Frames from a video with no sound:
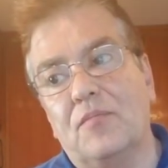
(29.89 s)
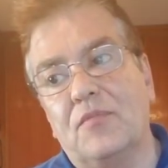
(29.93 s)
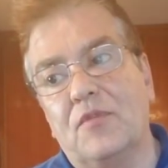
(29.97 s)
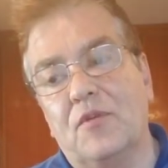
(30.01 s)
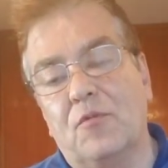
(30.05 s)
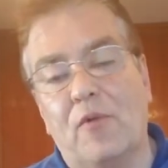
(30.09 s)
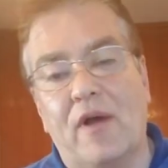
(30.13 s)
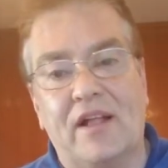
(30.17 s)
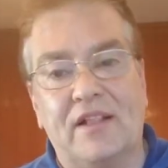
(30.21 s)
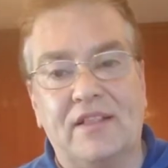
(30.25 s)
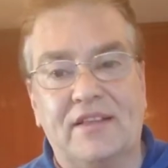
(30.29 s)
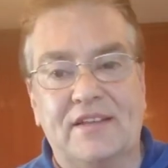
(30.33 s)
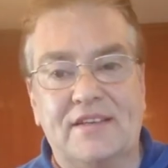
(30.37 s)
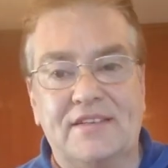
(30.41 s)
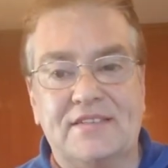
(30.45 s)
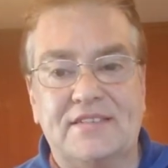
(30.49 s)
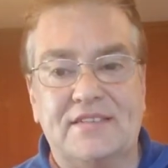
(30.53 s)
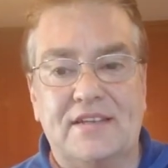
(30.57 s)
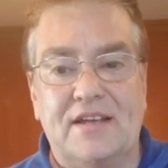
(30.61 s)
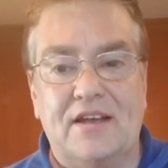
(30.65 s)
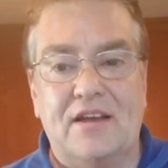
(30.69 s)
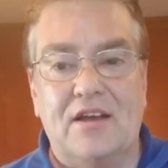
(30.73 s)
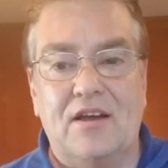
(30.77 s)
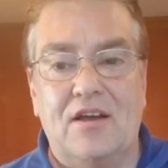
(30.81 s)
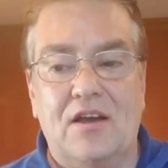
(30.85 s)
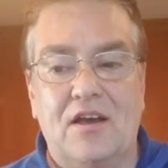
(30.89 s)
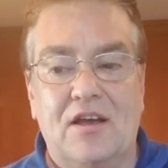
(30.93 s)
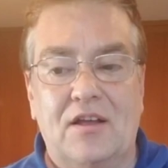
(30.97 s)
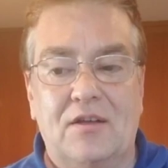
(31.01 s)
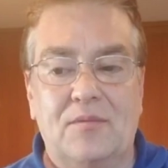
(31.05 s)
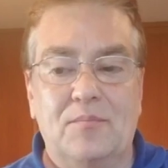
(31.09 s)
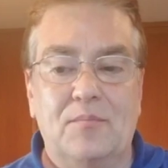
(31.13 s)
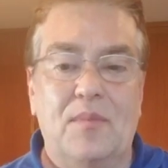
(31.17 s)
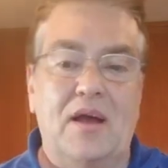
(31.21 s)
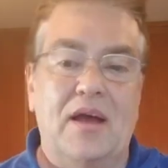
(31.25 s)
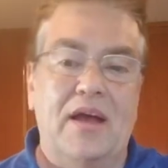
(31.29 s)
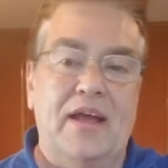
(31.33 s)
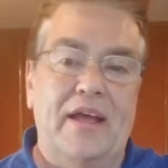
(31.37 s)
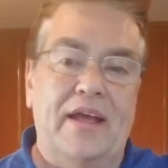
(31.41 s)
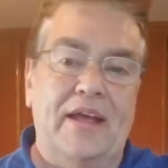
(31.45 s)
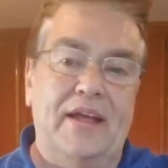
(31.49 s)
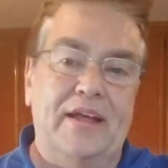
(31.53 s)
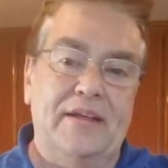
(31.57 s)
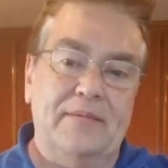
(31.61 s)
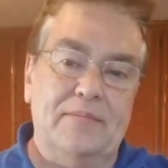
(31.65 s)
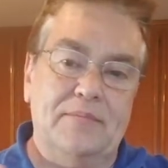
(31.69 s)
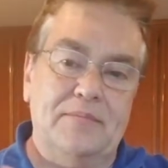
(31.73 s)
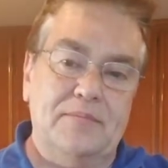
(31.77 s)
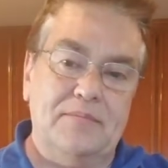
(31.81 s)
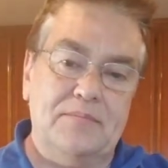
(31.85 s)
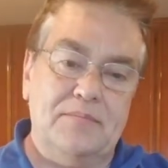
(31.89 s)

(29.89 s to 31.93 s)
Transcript: The wellness on my